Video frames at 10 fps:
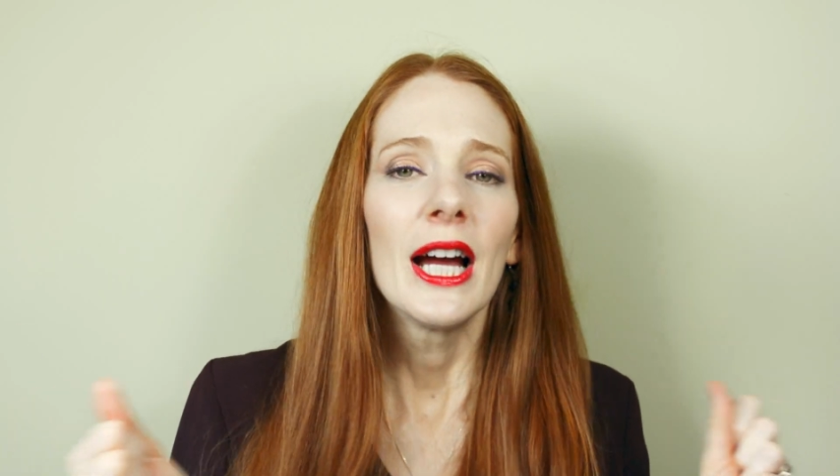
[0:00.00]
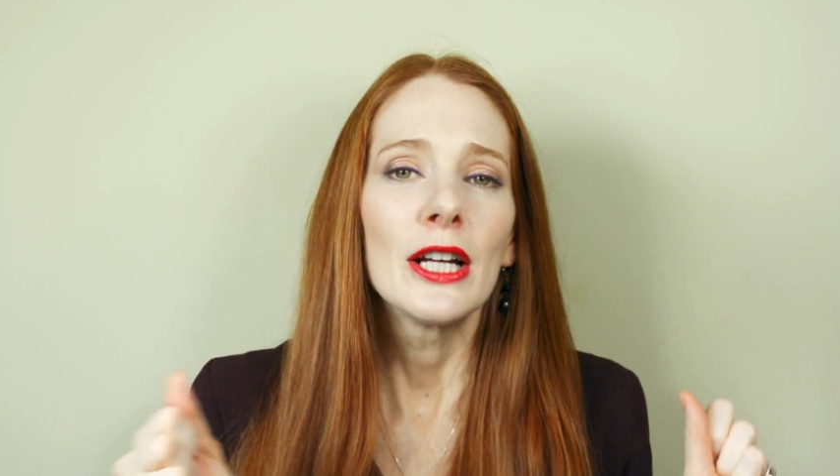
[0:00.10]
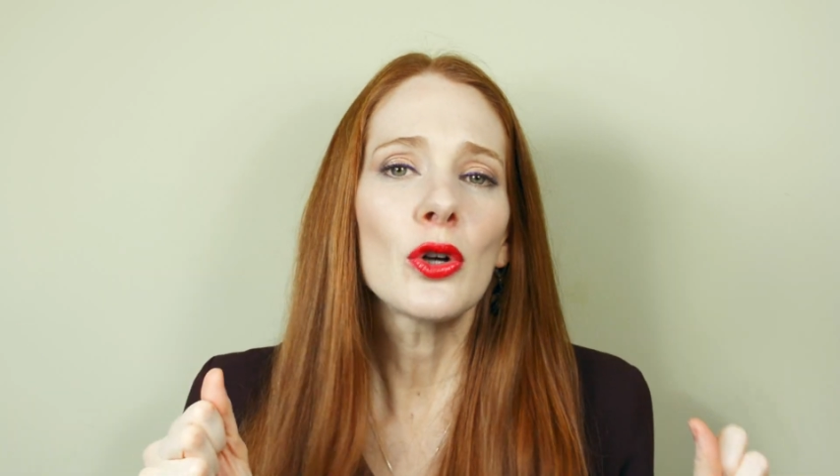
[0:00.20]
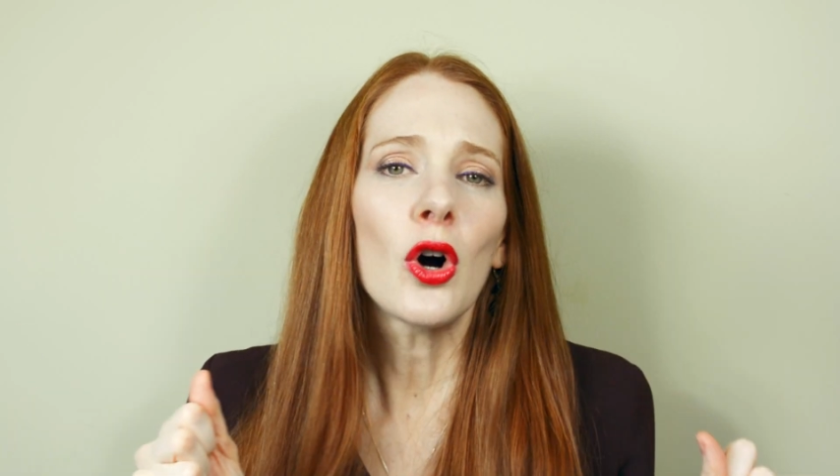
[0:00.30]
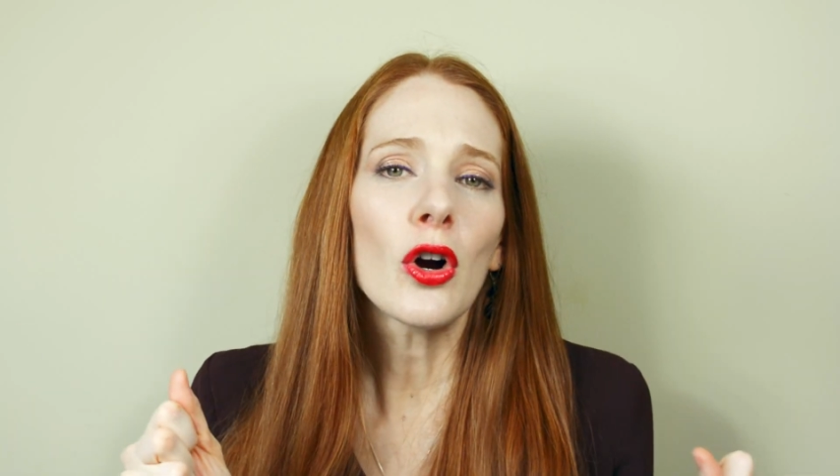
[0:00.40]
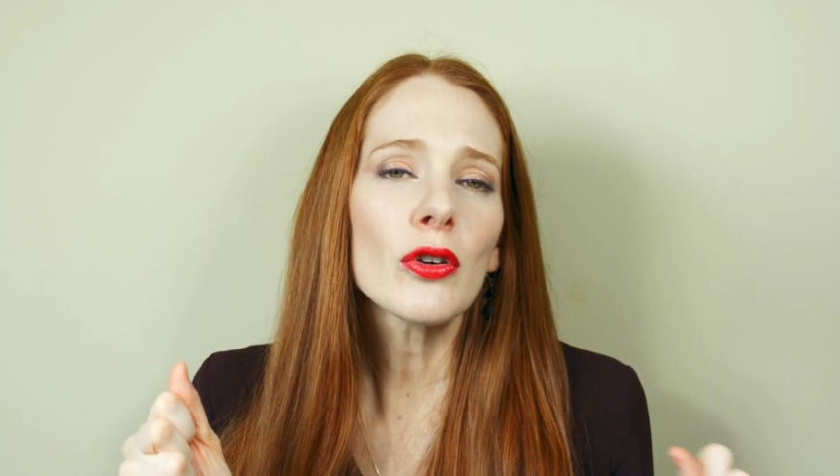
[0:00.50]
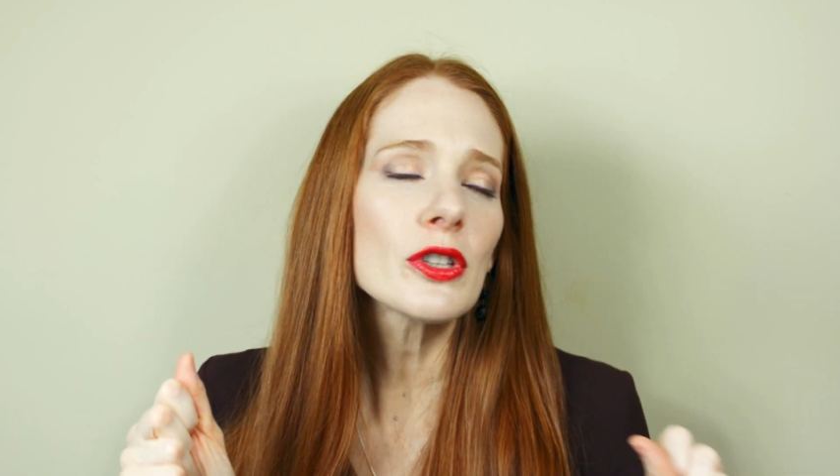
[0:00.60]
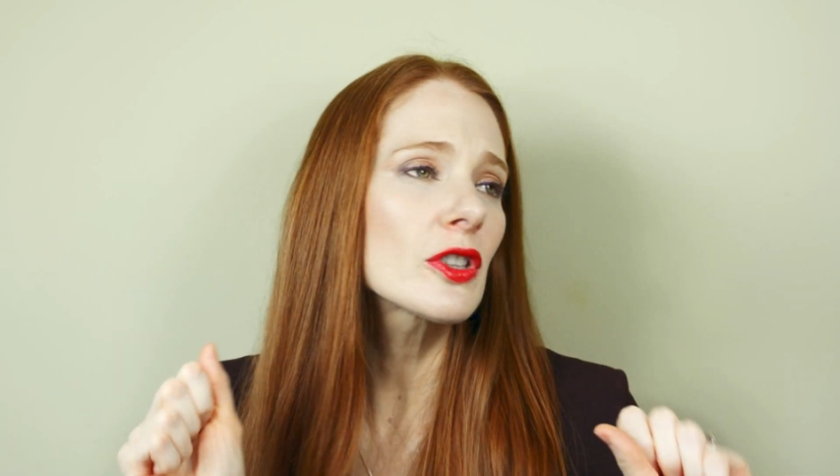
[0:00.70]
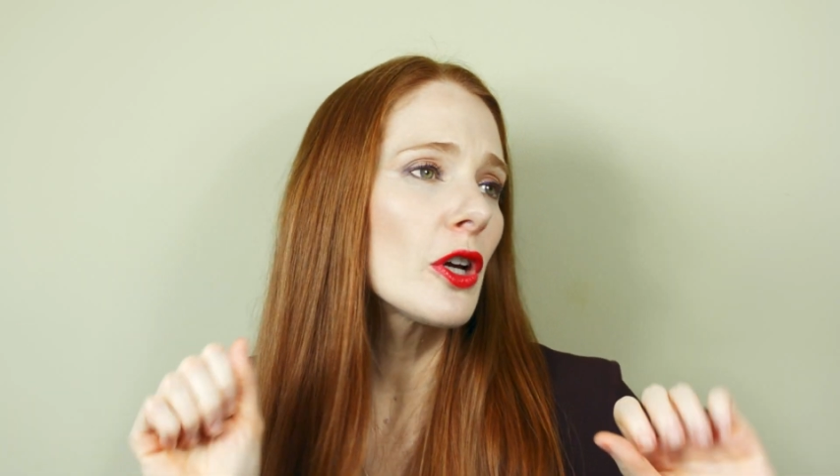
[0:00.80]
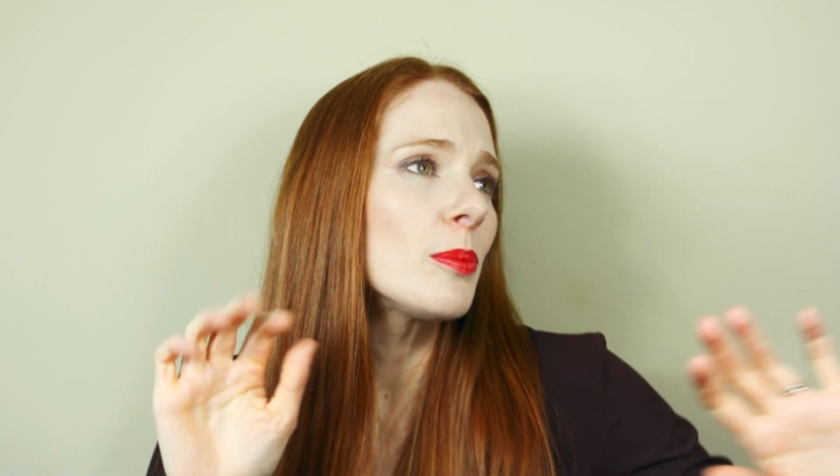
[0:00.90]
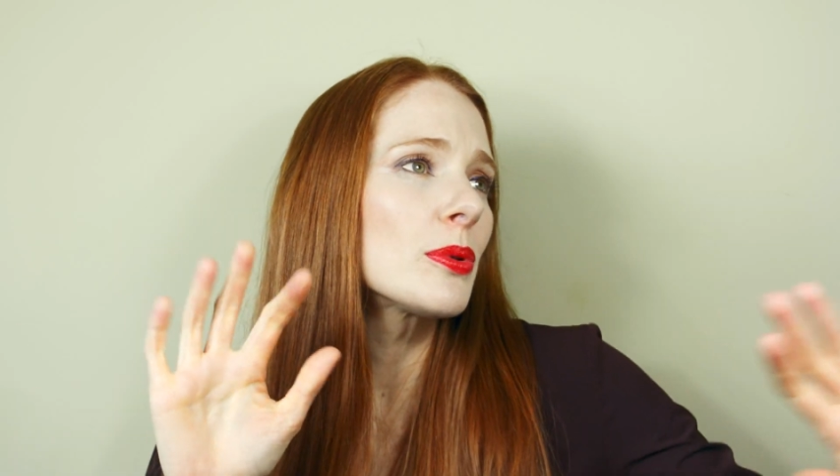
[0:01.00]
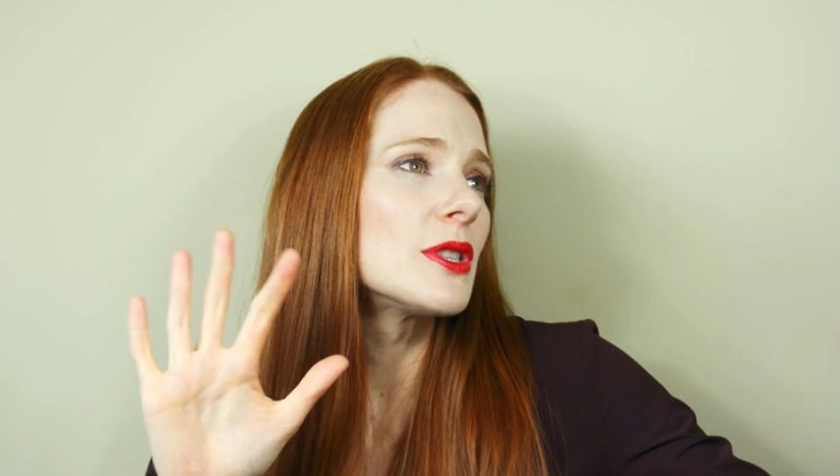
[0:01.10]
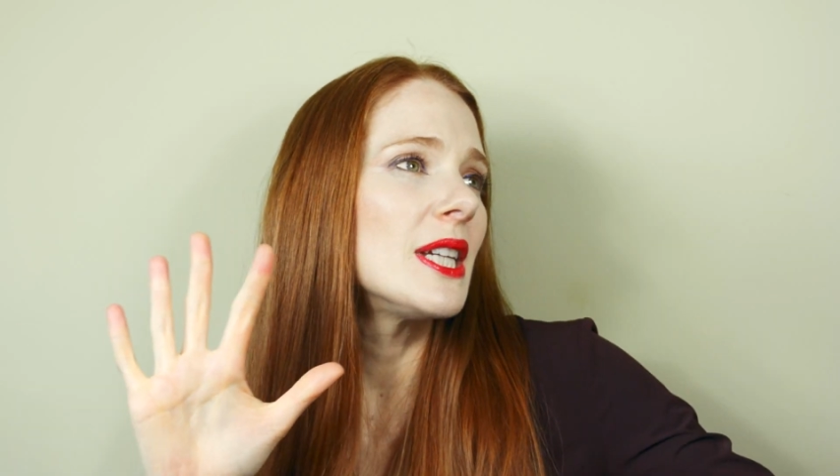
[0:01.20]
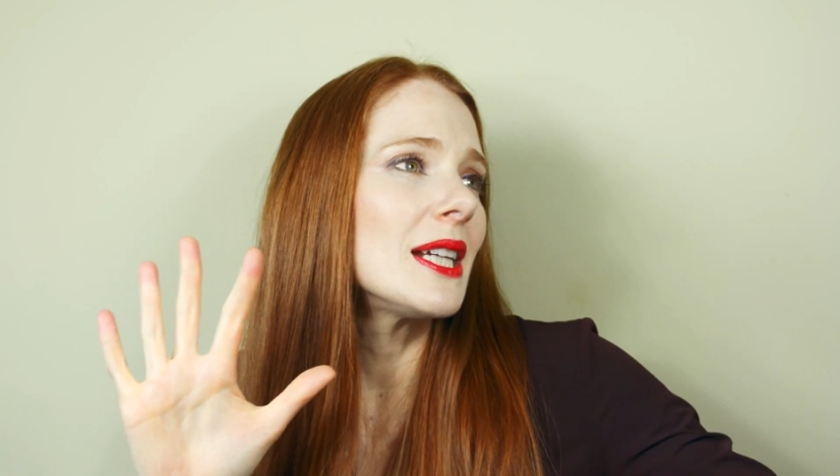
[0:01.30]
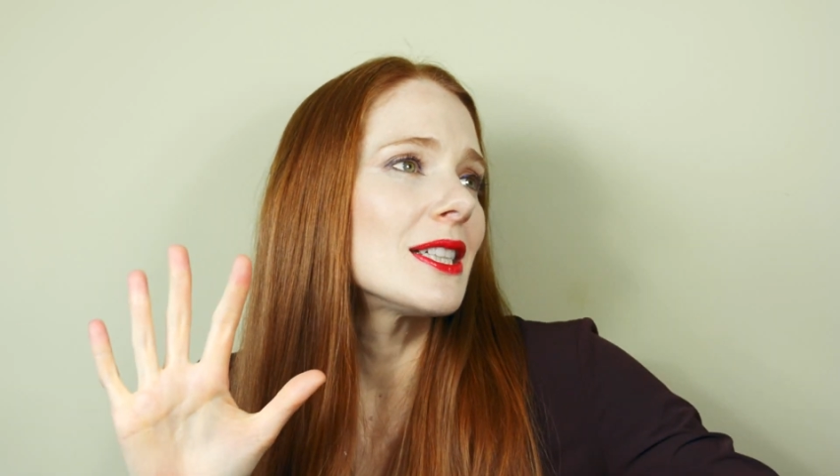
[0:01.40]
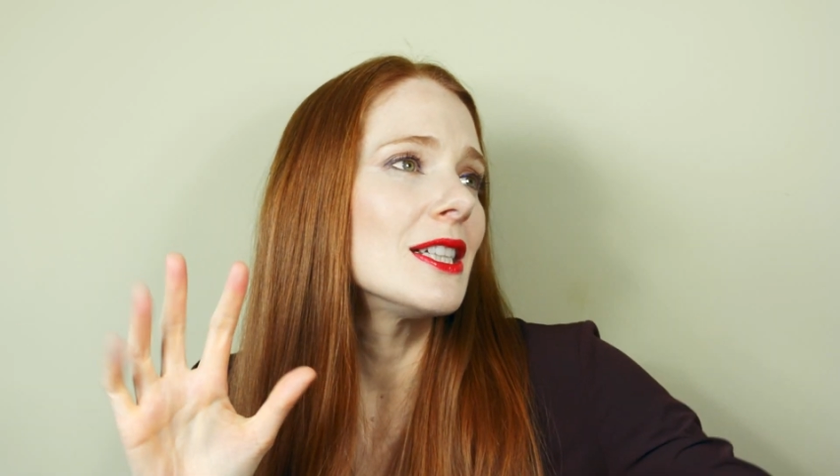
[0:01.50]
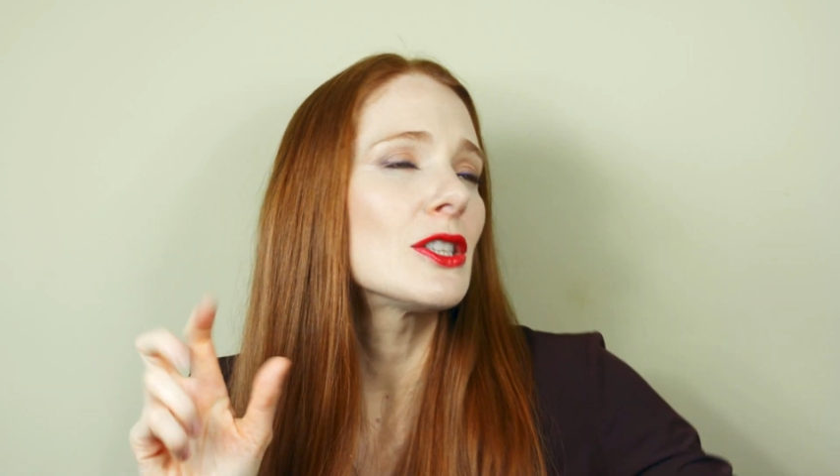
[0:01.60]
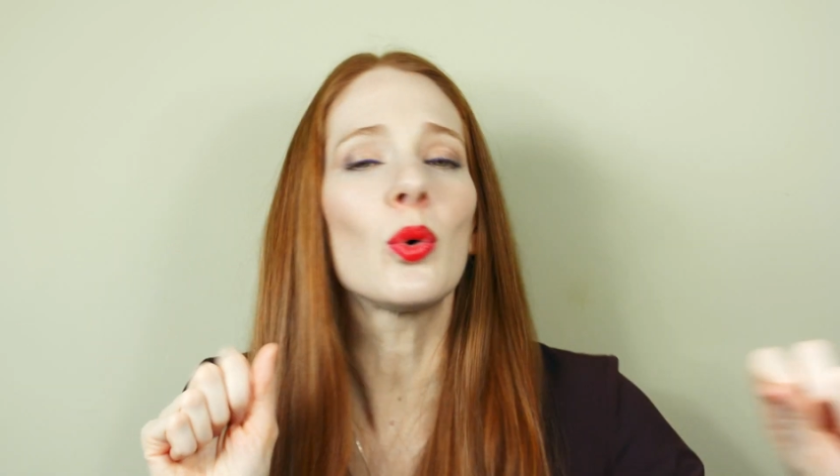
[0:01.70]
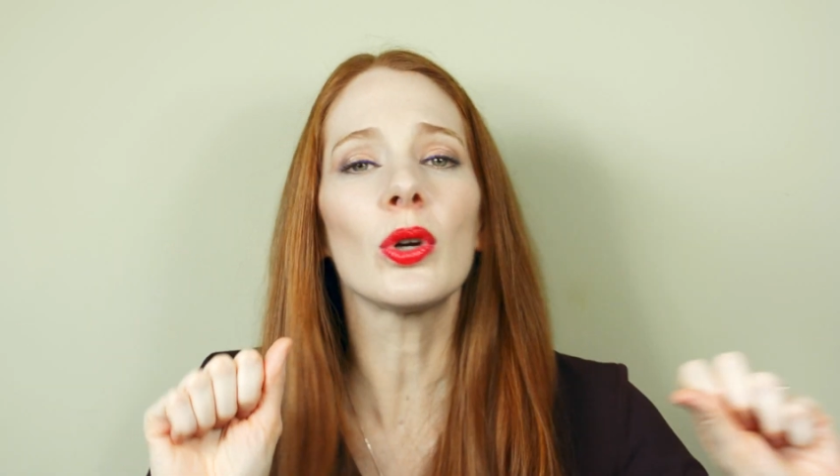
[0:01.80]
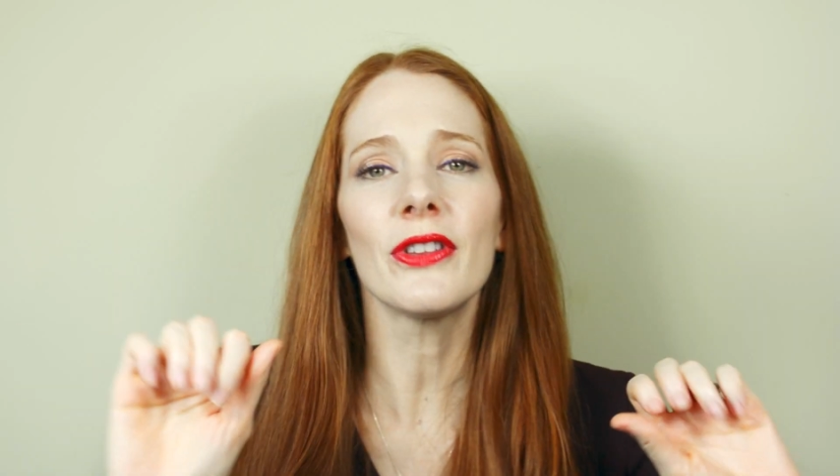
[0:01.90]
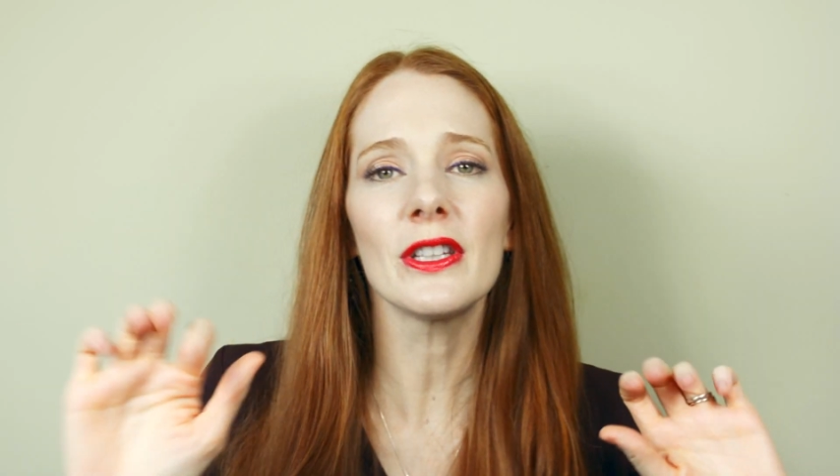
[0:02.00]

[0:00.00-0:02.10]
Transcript: and your horoscope predicted all of